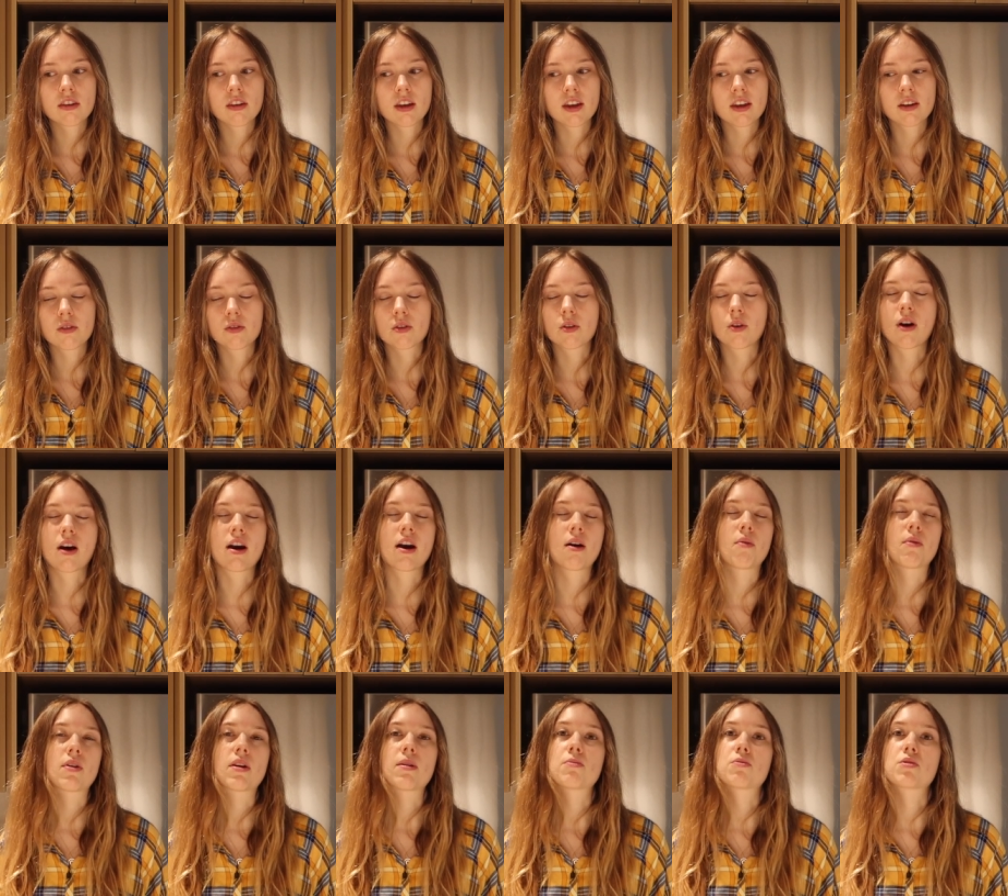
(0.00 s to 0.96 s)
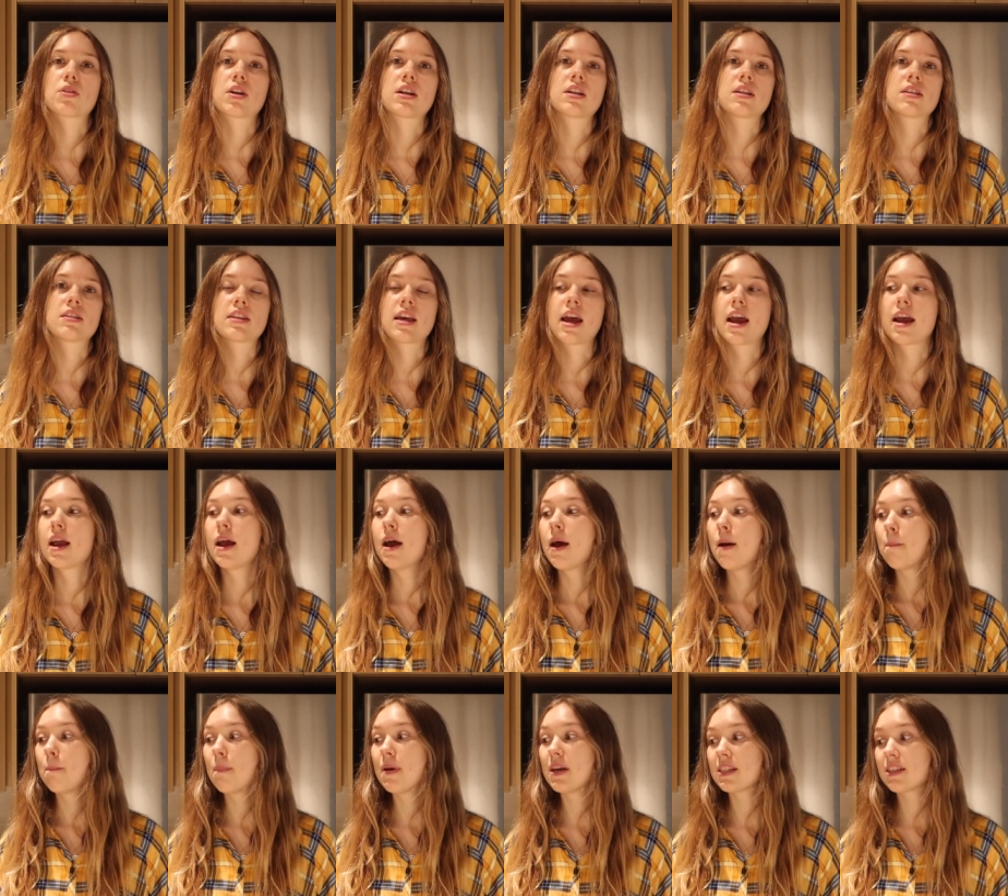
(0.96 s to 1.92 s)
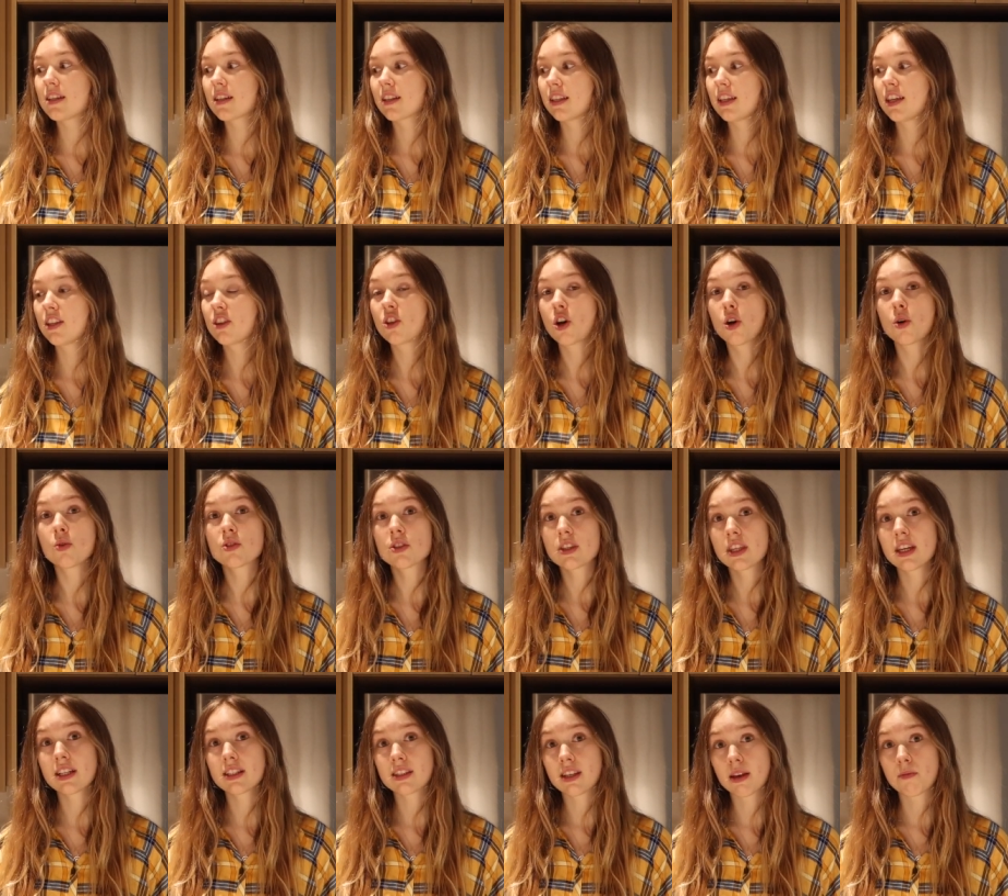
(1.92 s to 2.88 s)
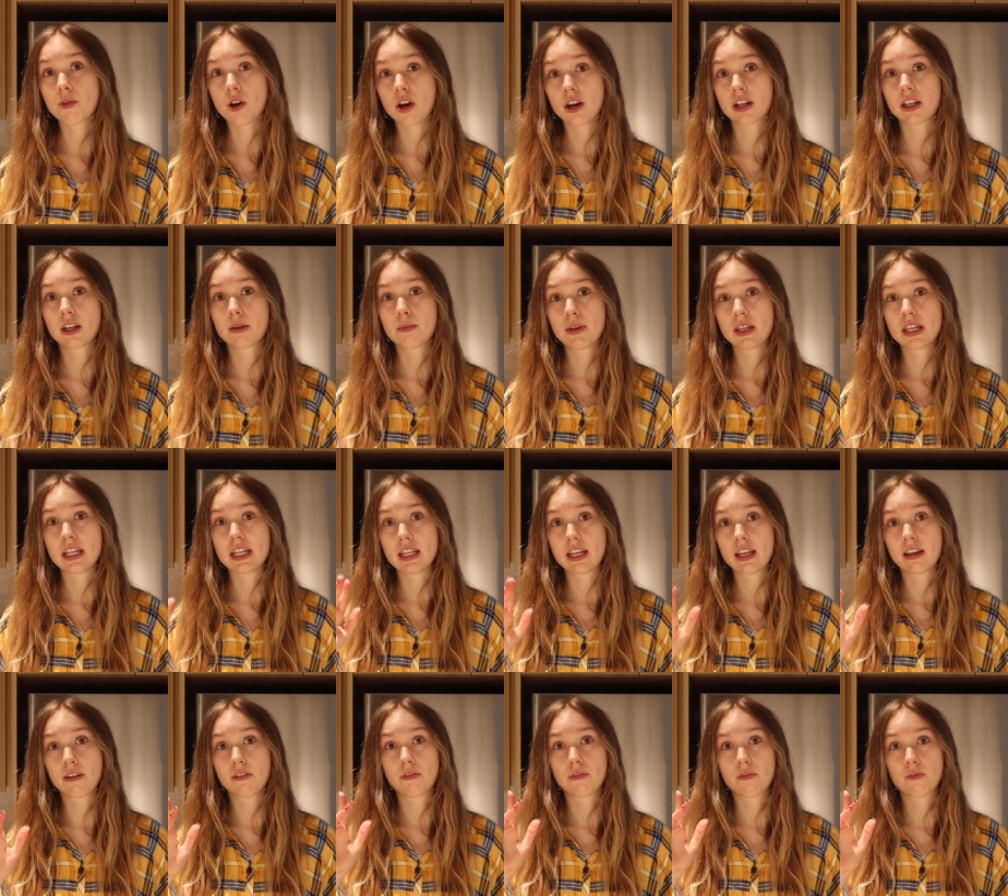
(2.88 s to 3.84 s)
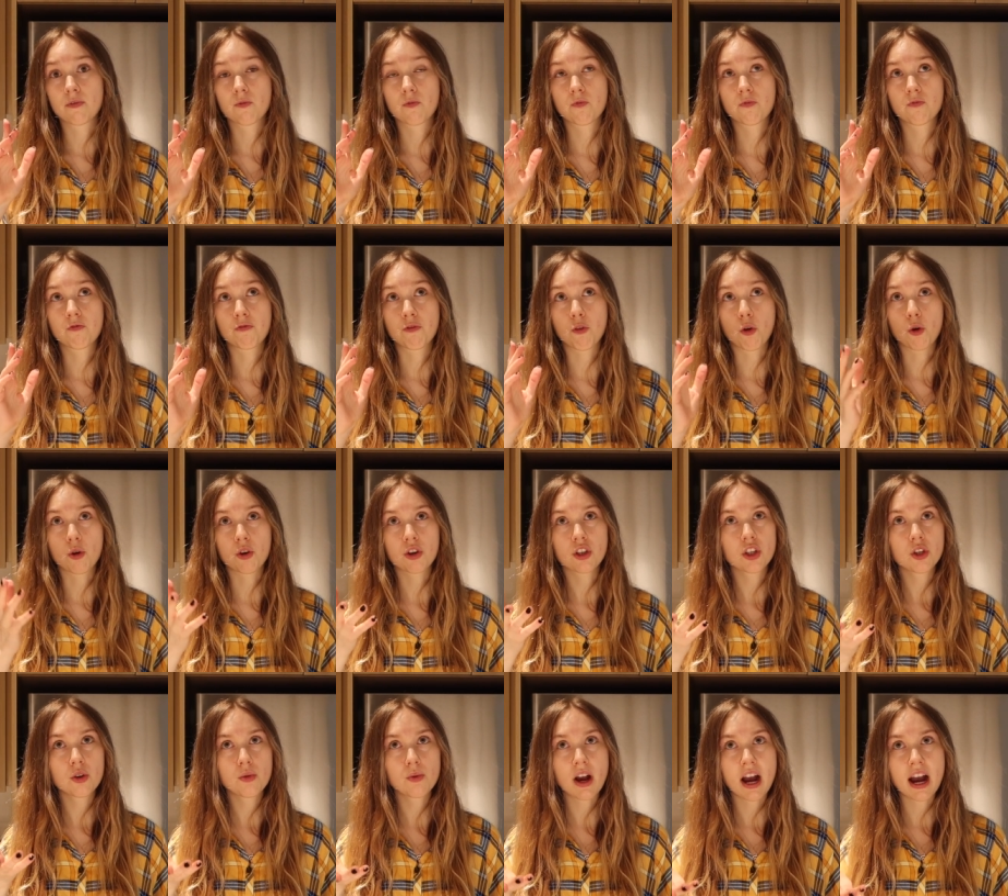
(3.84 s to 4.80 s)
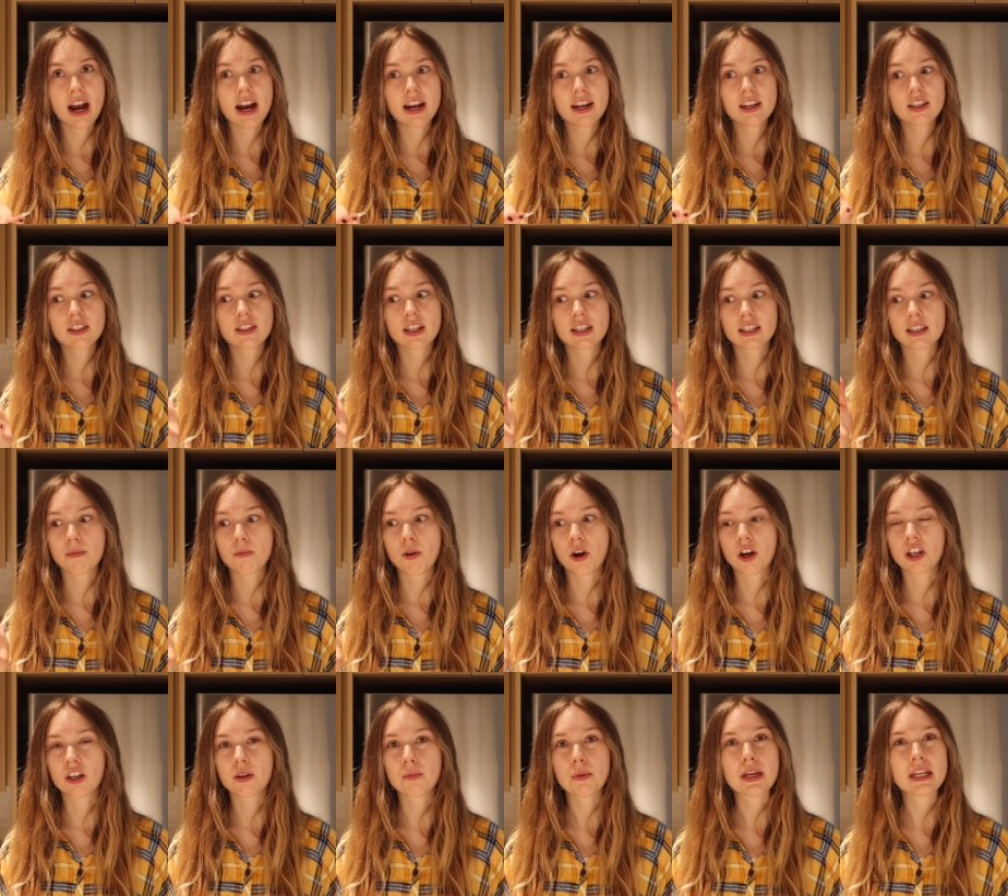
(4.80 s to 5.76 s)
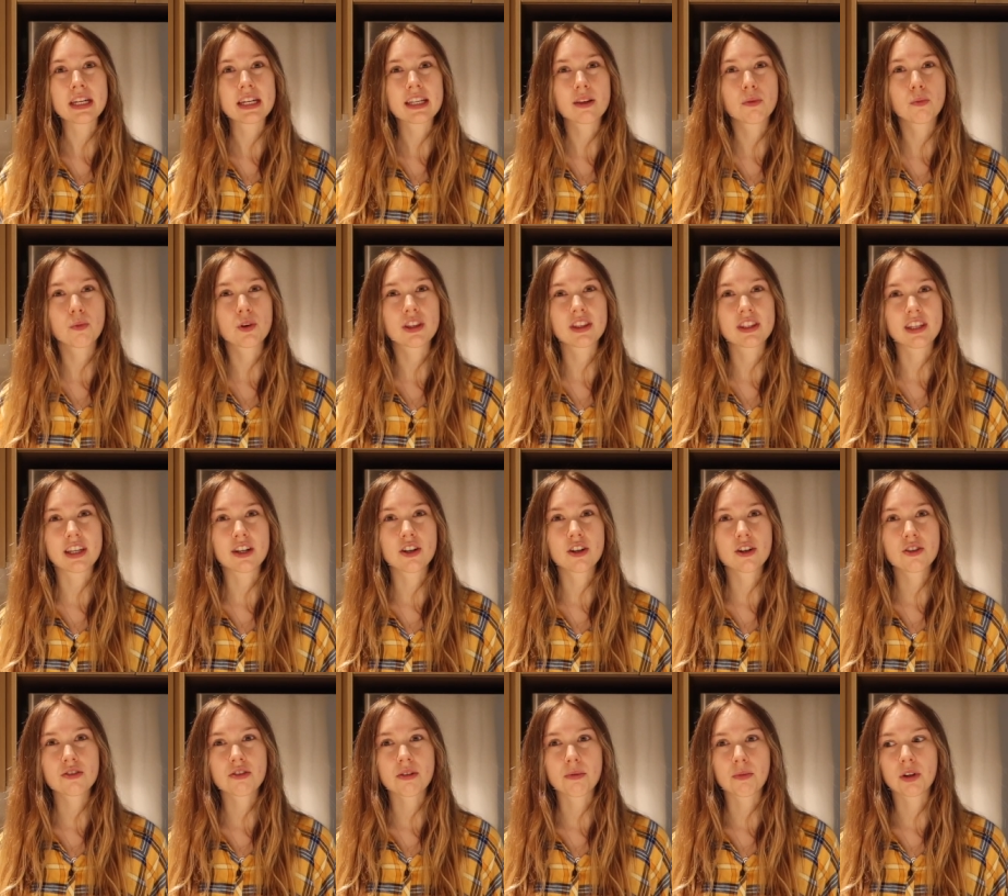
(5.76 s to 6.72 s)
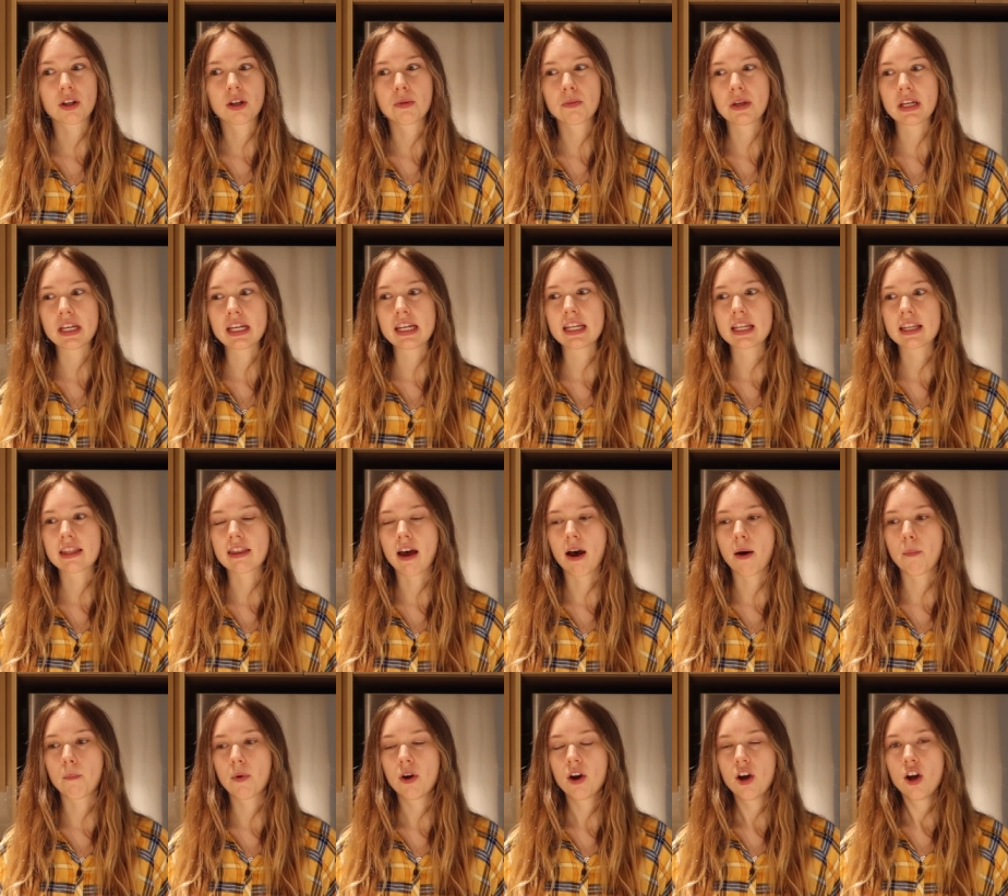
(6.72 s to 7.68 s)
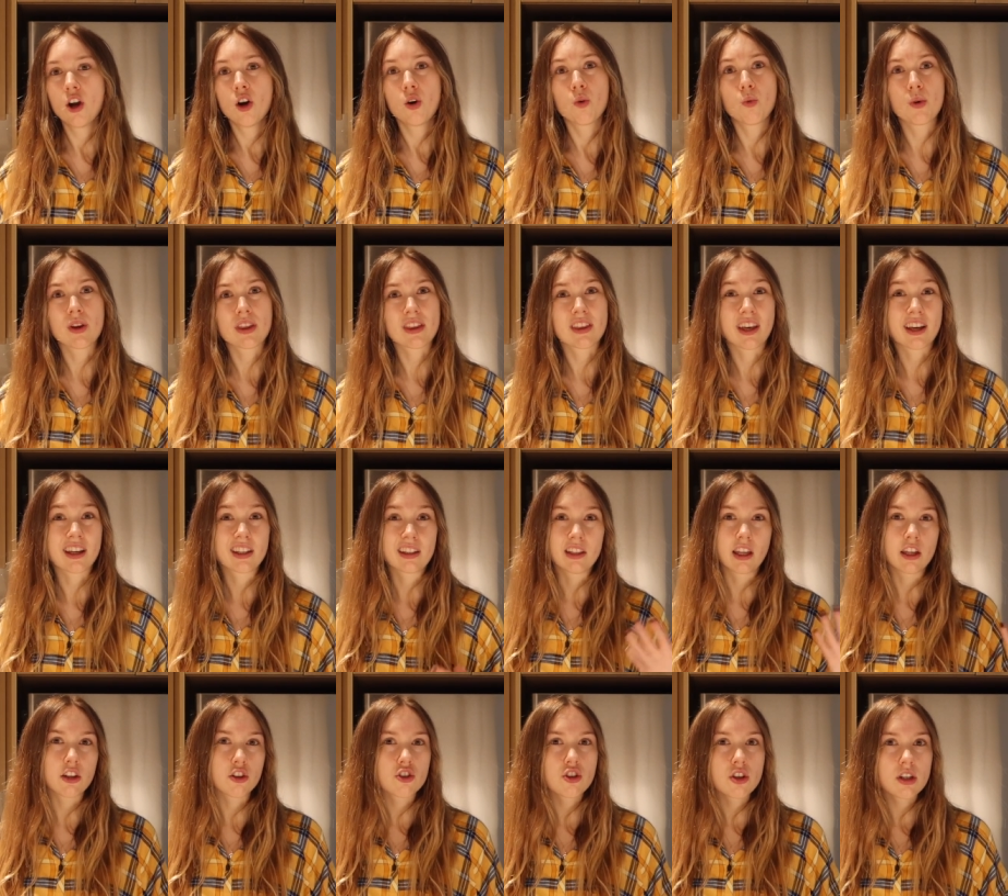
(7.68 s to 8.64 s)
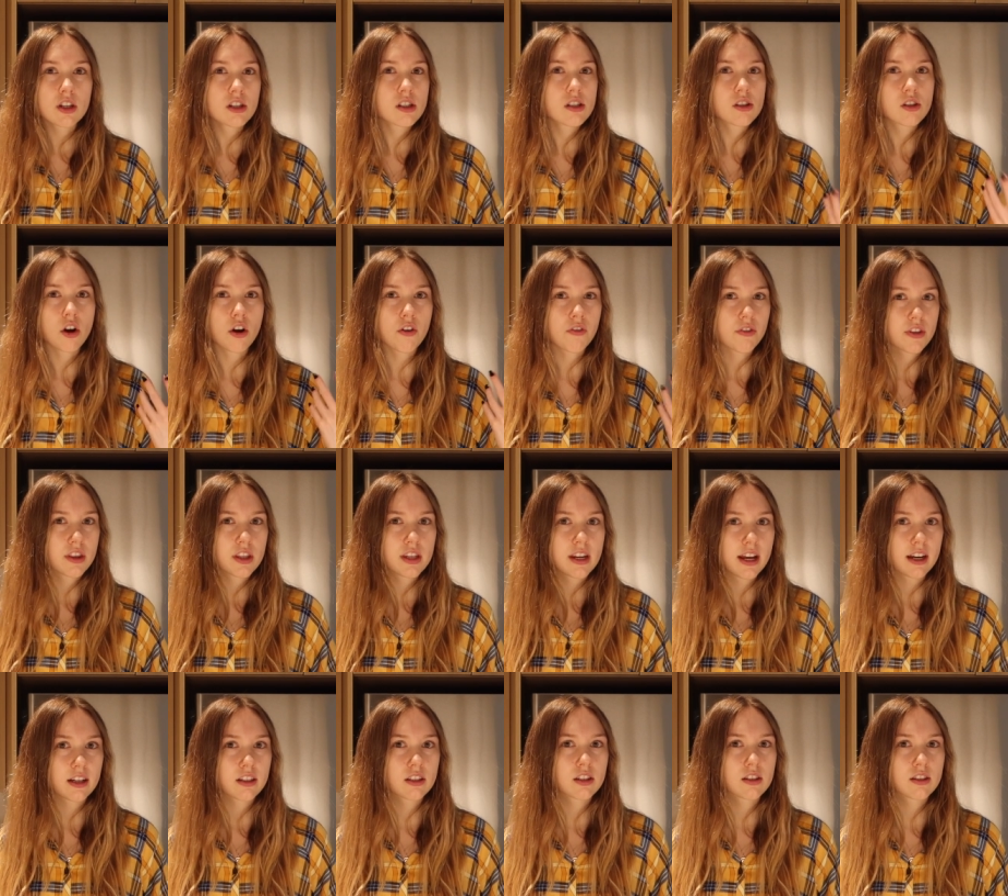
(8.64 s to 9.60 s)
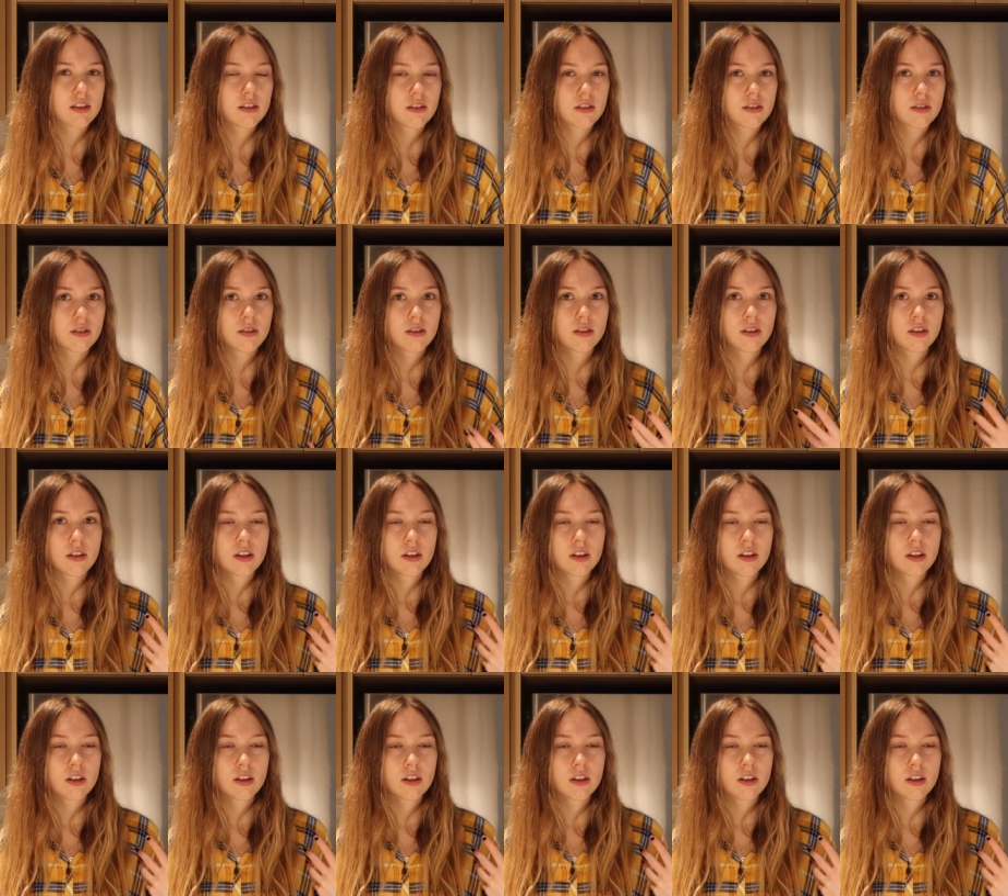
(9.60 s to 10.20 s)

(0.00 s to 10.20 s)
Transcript: I don't know what I'm trying to say. Basically, those things I'm not going to be eating for you guys because I'm not going to be eating them with dinners. I'm going to be eating them with like lunches over the next